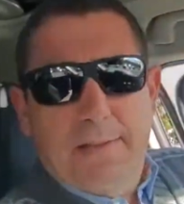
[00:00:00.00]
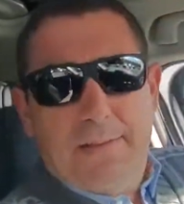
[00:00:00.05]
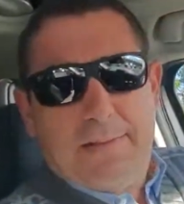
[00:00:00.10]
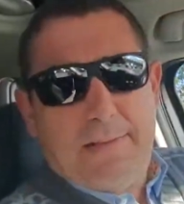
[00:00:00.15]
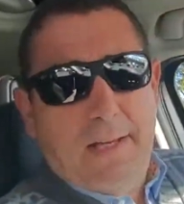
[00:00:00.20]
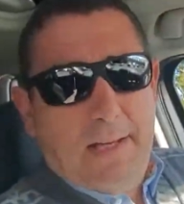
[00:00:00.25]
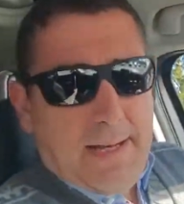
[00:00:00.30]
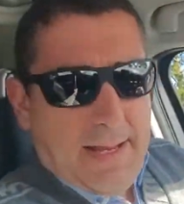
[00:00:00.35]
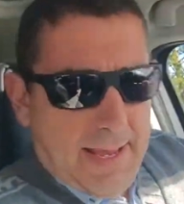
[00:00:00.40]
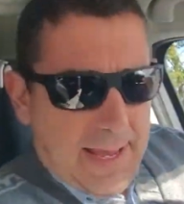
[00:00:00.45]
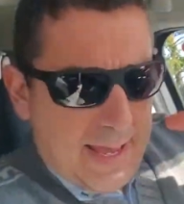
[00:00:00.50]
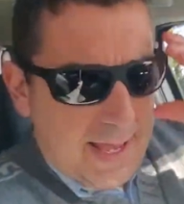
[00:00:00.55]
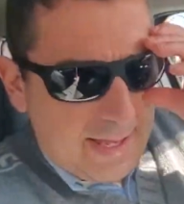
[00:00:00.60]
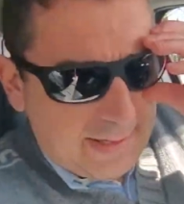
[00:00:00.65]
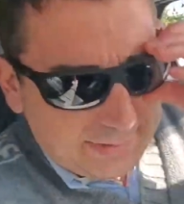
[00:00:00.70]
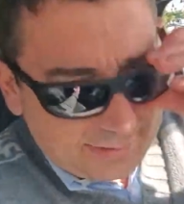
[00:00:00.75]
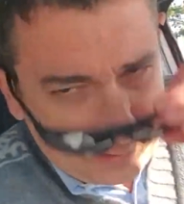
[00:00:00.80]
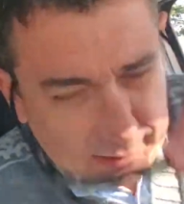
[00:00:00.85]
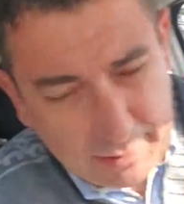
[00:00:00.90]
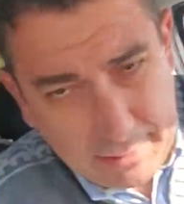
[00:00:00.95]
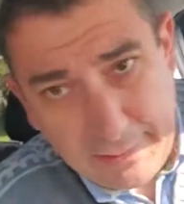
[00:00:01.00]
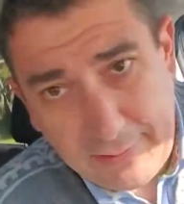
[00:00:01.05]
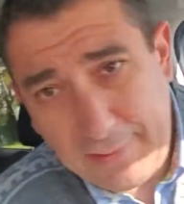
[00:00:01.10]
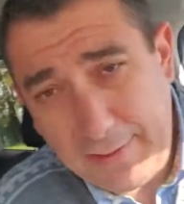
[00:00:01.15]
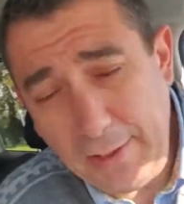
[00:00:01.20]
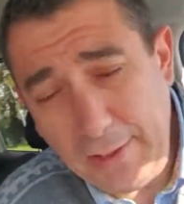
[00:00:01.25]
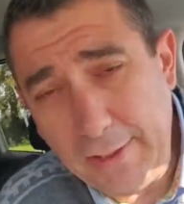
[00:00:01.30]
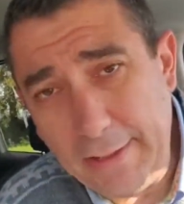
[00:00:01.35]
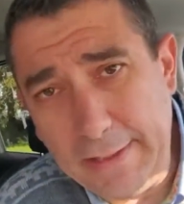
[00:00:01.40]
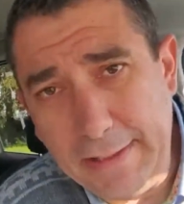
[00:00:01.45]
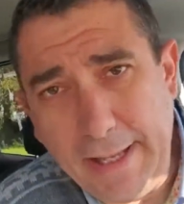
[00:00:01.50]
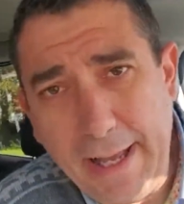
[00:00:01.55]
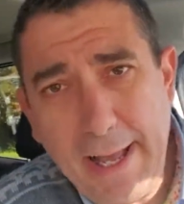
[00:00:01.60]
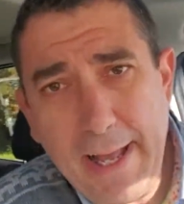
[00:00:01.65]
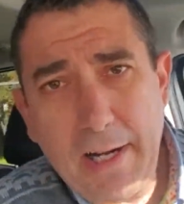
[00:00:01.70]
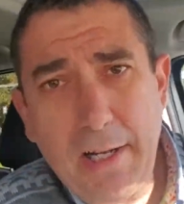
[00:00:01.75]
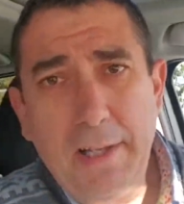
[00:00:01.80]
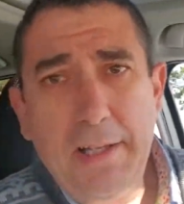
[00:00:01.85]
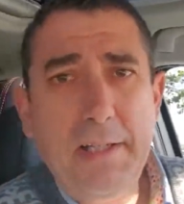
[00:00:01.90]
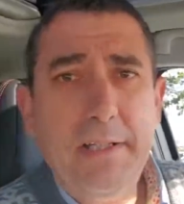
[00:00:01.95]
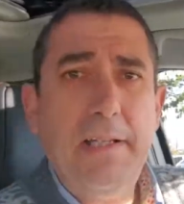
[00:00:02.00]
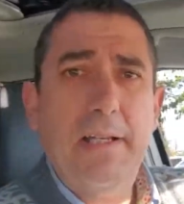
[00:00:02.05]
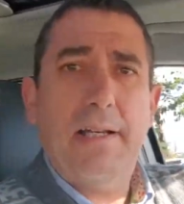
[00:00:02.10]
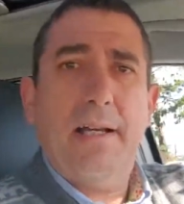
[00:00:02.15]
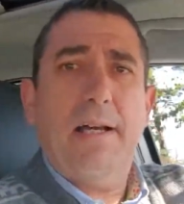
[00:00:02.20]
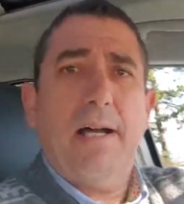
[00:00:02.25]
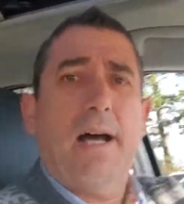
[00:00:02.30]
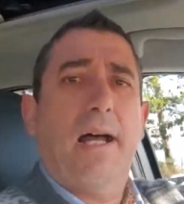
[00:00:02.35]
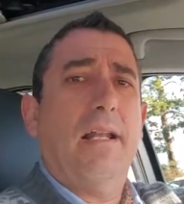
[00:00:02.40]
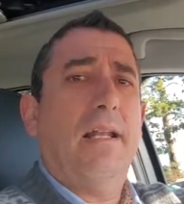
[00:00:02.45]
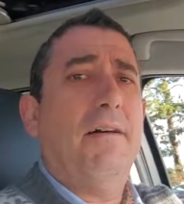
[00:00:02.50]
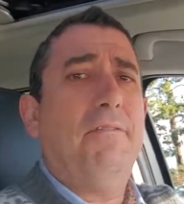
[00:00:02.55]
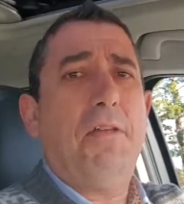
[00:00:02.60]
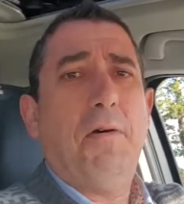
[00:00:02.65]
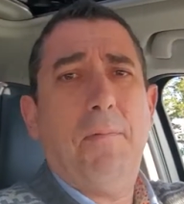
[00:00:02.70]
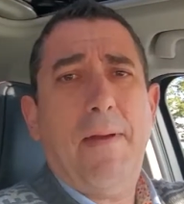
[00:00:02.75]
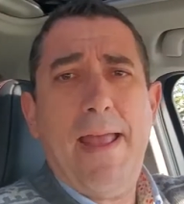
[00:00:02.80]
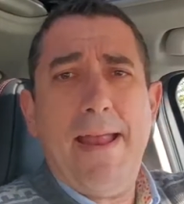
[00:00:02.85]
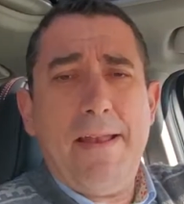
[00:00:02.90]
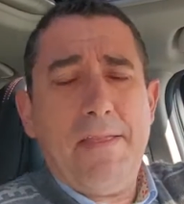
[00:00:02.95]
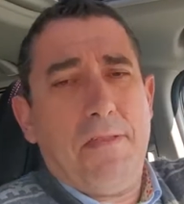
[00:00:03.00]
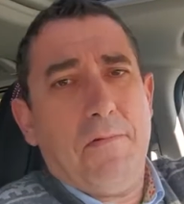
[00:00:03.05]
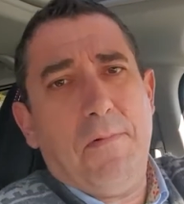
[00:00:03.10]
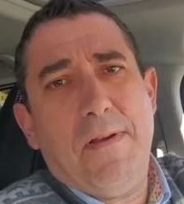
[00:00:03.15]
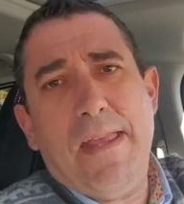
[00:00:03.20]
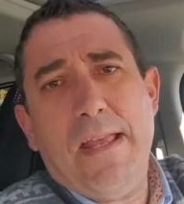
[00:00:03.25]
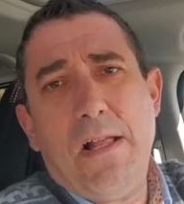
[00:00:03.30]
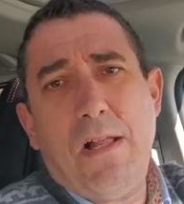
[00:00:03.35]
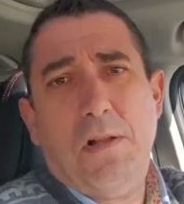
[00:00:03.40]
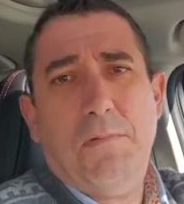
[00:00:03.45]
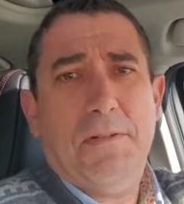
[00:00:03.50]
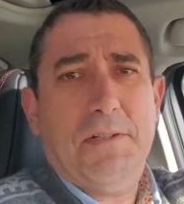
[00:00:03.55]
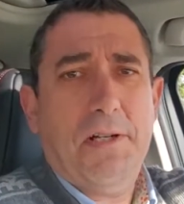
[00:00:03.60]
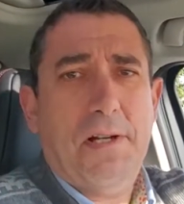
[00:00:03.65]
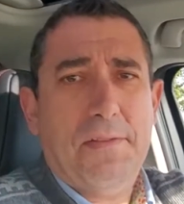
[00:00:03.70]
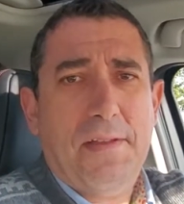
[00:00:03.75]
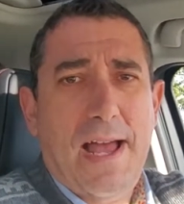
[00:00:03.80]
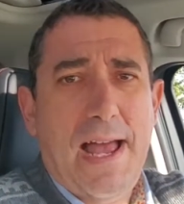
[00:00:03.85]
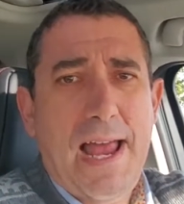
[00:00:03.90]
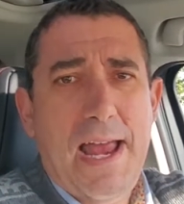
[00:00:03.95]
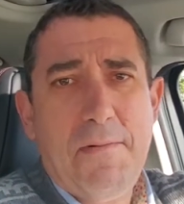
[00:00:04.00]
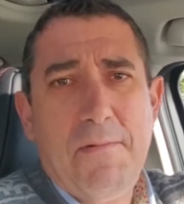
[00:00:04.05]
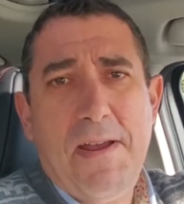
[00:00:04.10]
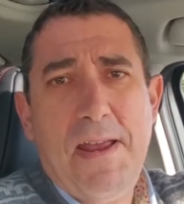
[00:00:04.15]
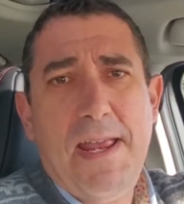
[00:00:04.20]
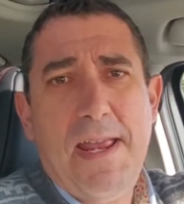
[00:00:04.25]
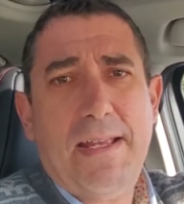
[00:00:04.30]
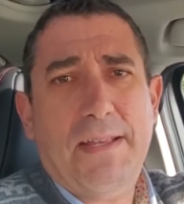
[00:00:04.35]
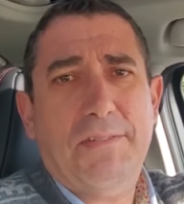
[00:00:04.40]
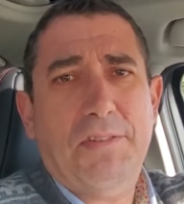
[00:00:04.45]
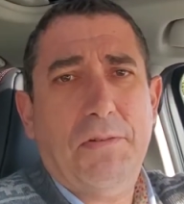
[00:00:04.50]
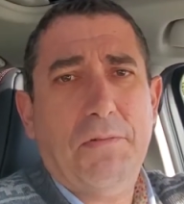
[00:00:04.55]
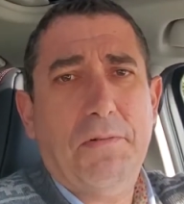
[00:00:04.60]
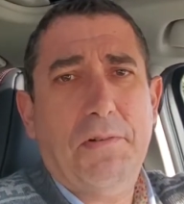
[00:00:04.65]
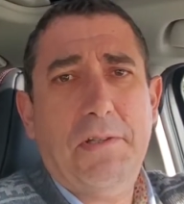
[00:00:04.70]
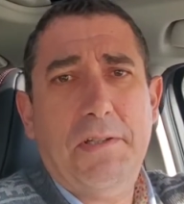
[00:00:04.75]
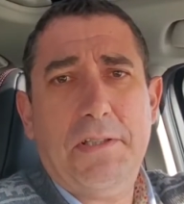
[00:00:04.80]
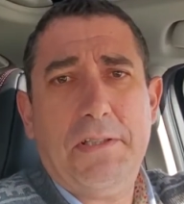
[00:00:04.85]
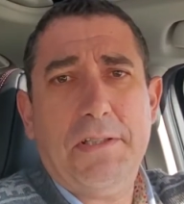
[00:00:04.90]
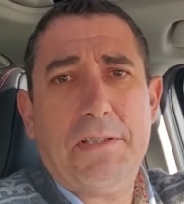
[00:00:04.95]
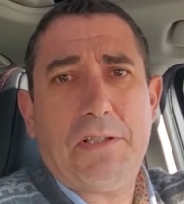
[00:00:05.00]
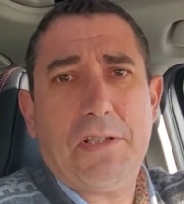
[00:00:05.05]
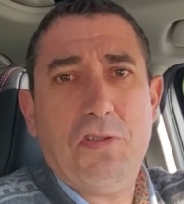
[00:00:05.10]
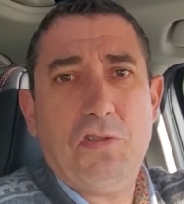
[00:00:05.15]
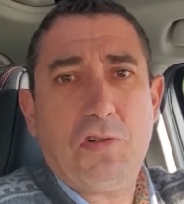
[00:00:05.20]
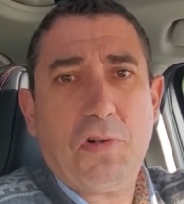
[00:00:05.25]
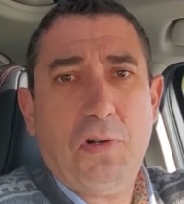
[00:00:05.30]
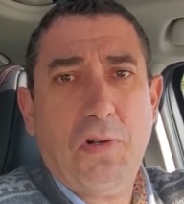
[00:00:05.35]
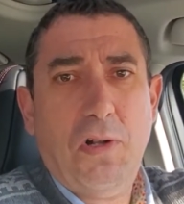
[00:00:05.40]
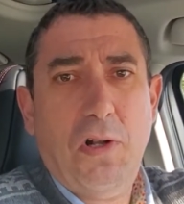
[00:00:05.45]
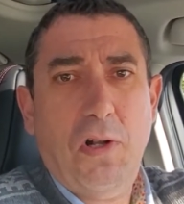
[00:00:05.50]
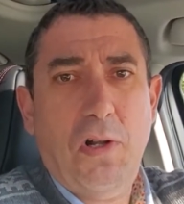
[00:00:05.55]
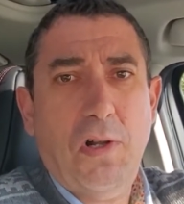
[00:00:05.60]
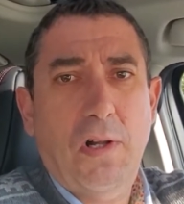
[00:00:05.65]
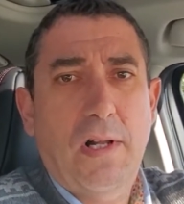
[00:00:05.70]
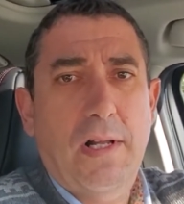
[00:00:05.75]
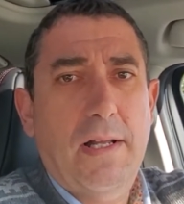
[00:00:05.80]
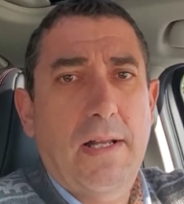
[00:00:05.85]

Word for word: It's got excellent steering and handling. I love the weight of the wheel when you're on the highway. It gives you really good control.